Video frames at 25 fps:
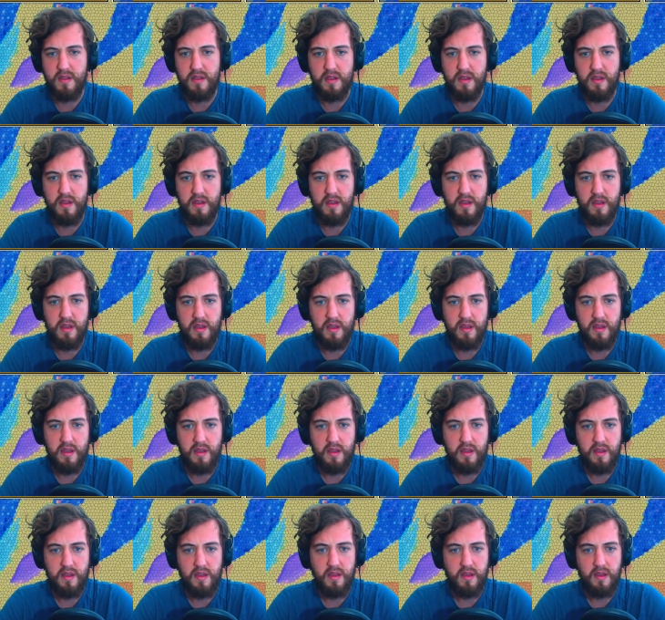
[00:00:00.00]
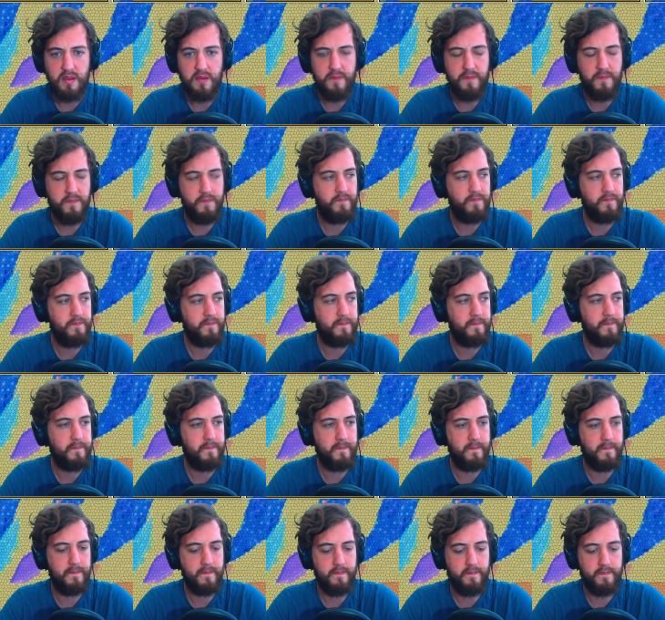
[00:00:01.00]

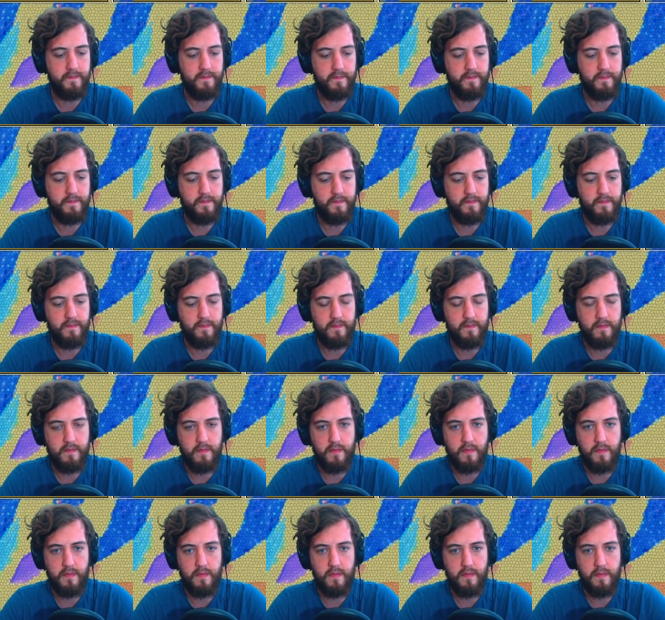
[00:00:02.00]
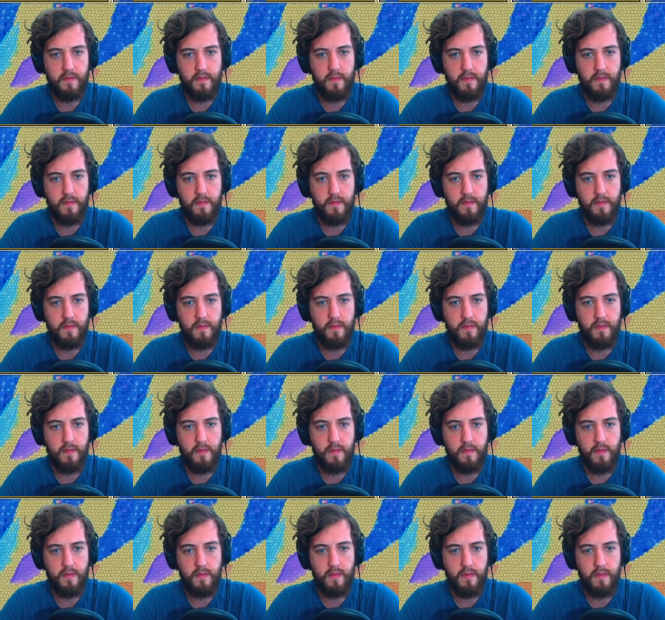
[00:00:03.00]

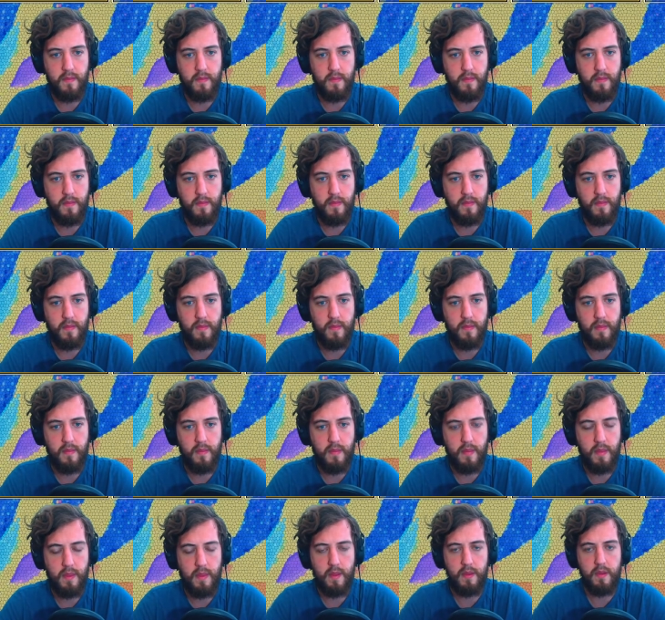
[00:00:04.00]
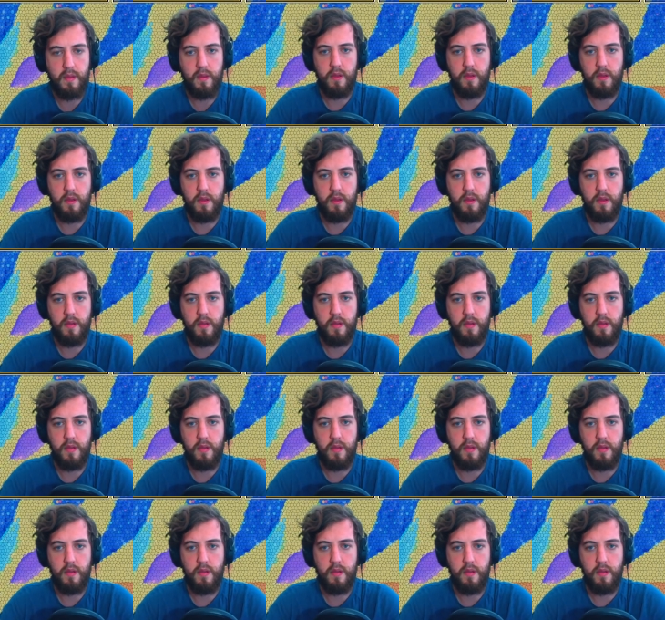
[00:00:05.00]
No one is speaking in this clip.